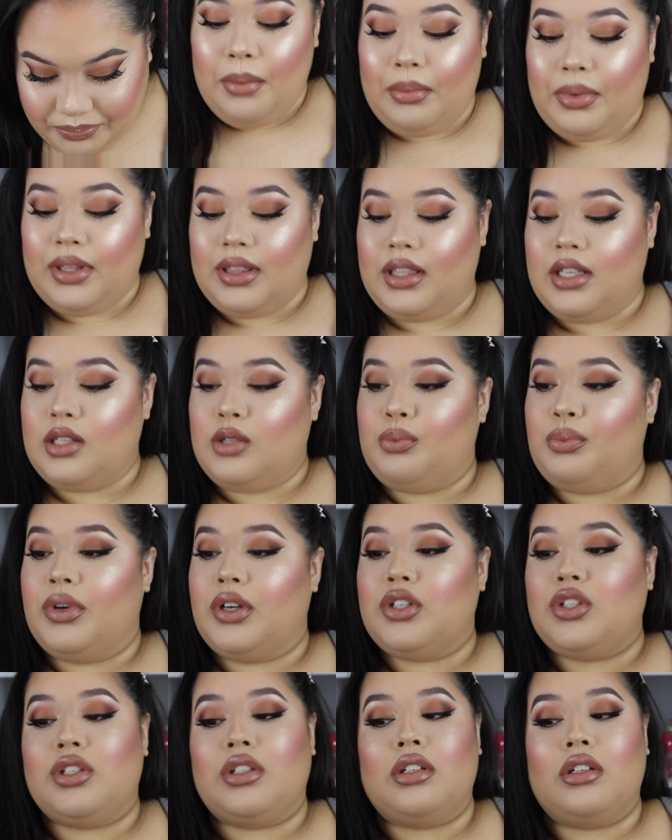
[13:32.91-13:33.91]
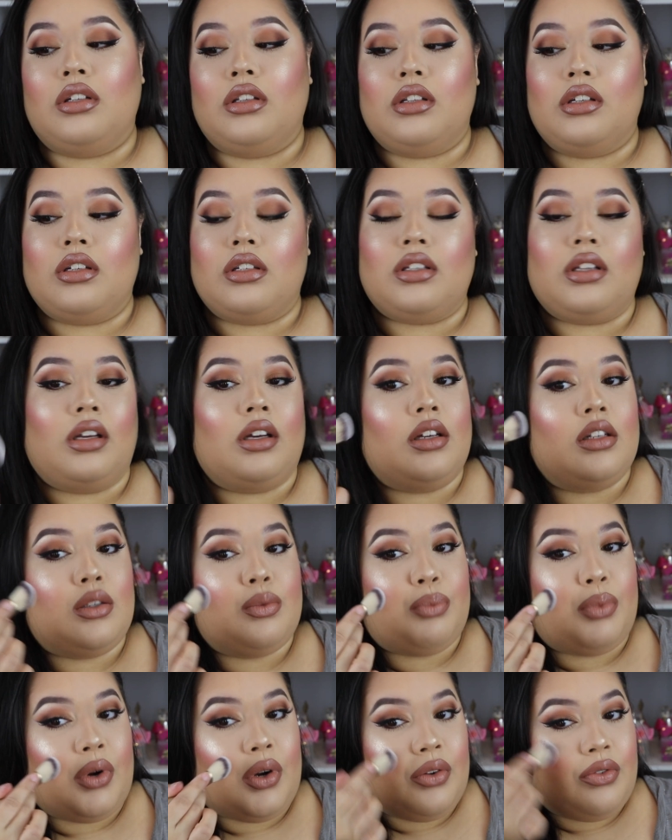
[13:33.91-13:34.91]
But this brush still looks like it's
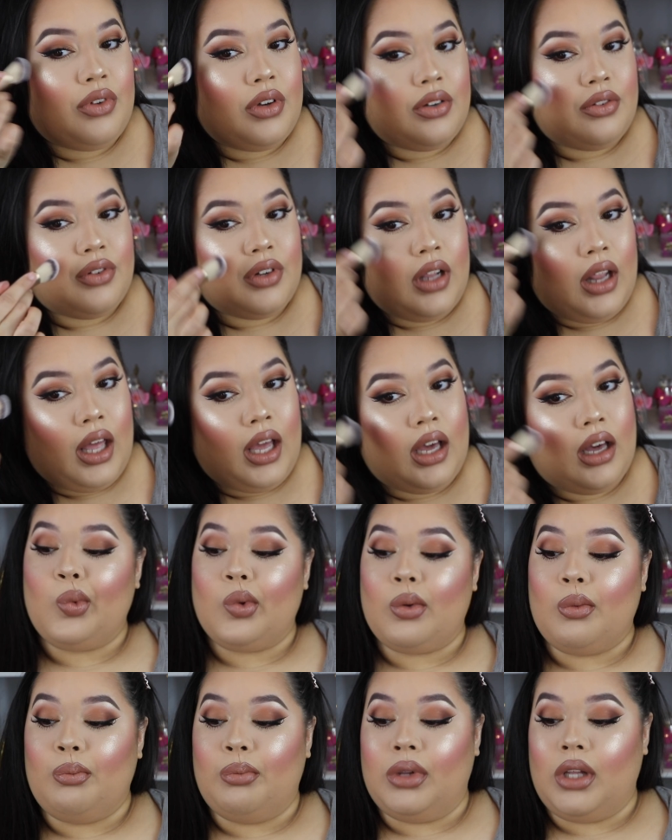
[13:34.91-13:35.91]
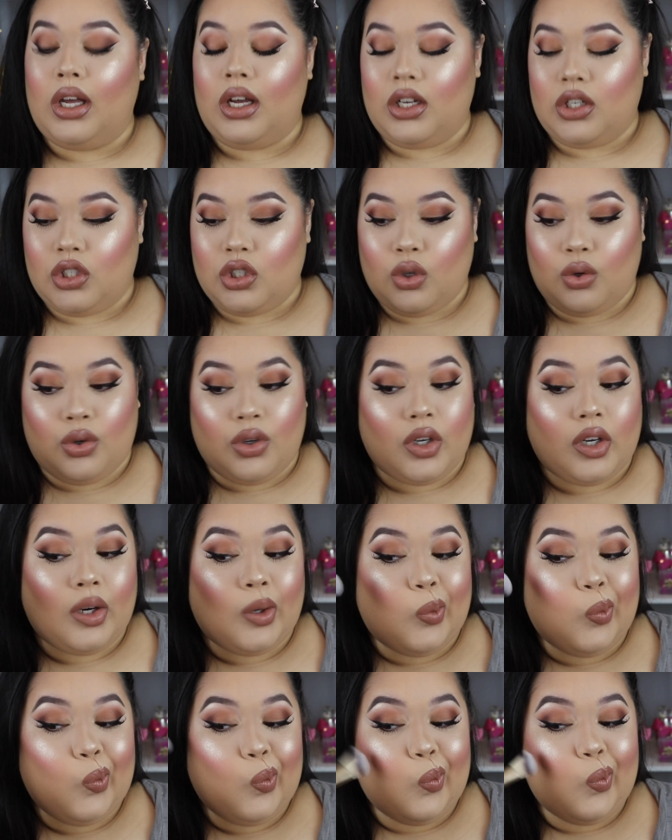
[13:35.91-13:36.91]
perfect for like blush
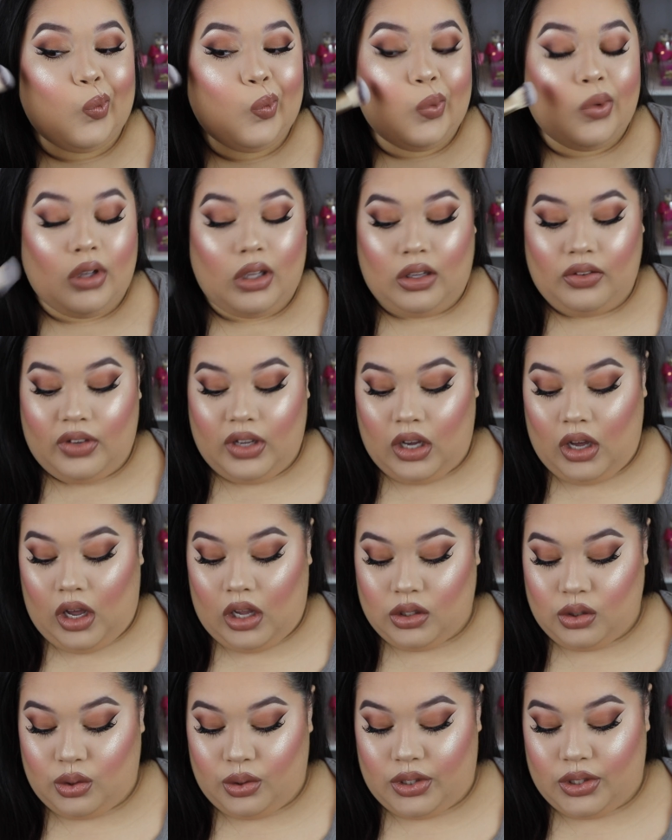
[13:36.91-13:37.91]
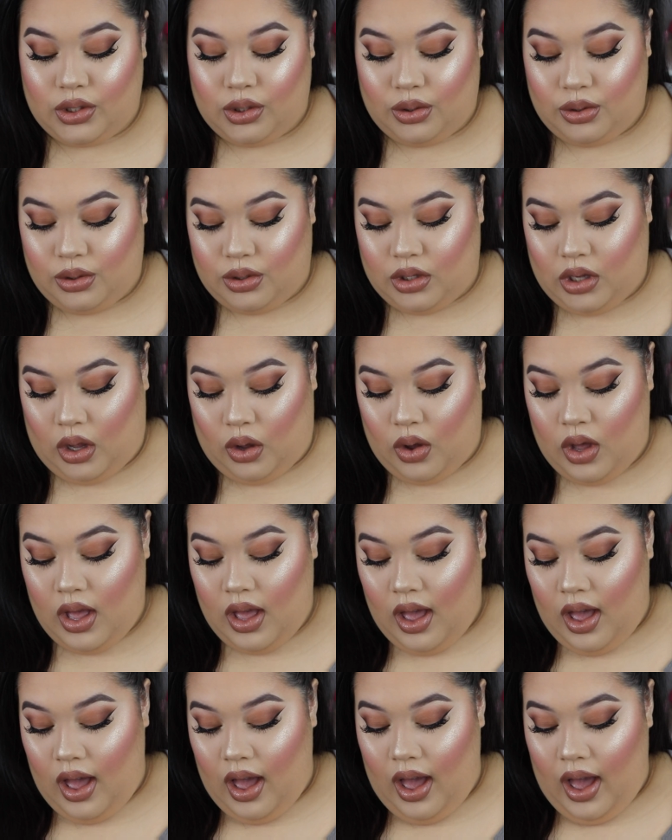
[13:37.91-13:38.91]
or even contour too, so
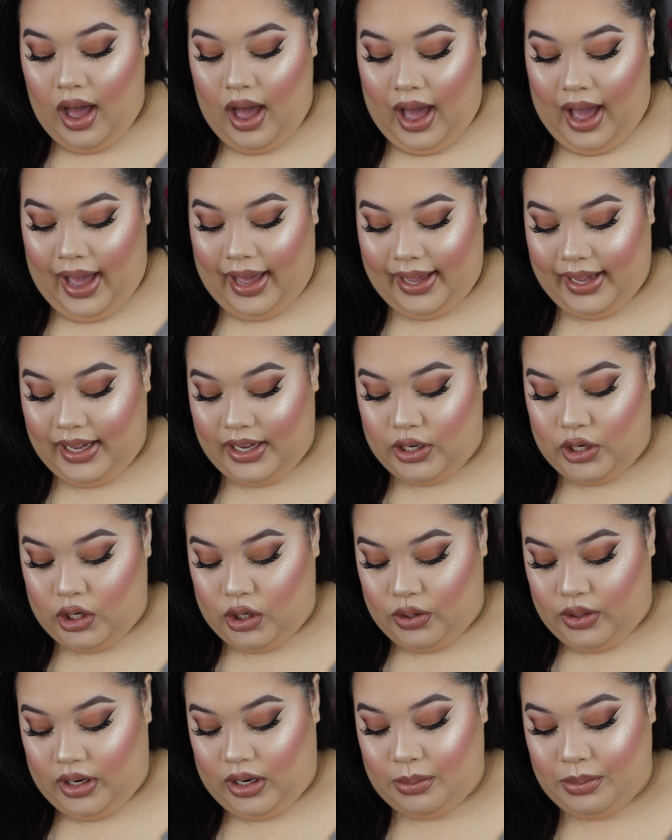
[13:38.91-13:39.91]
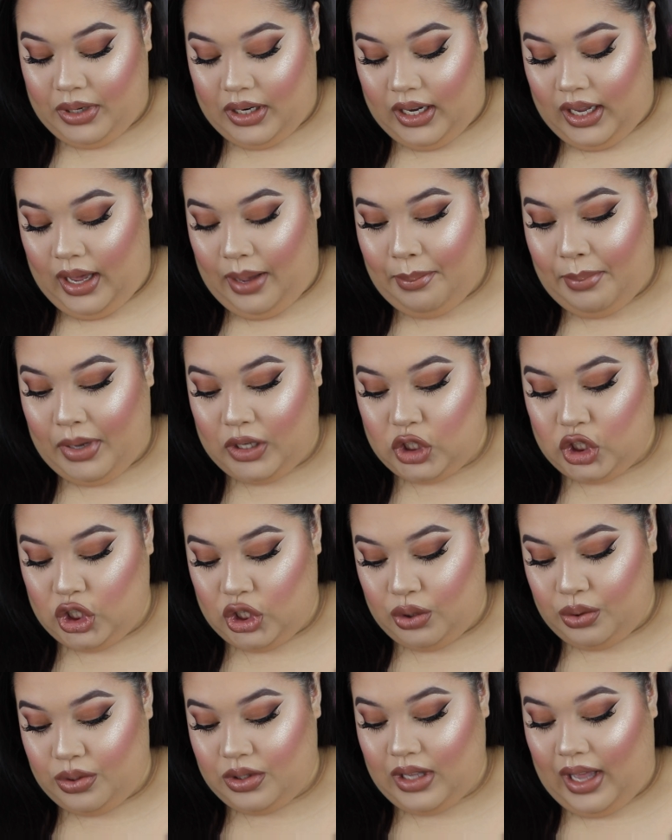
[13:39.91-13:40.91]
I know that I'm gonna get much
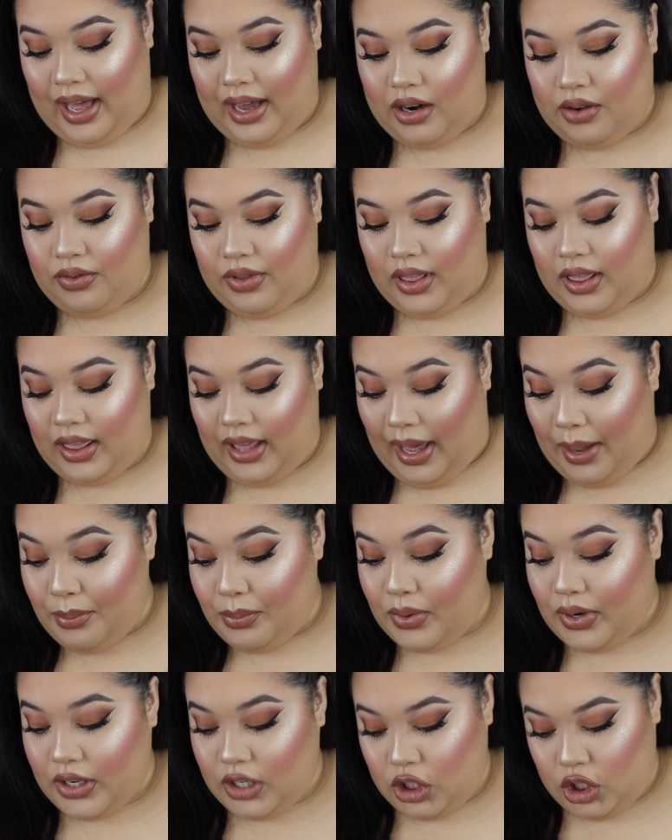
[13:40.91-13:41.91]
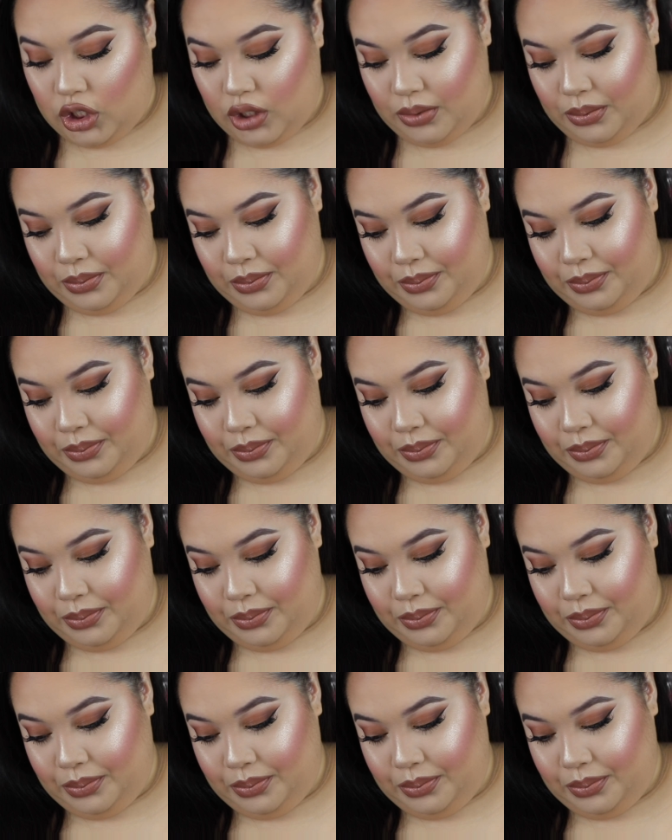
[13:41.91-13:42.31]
use out of that brush.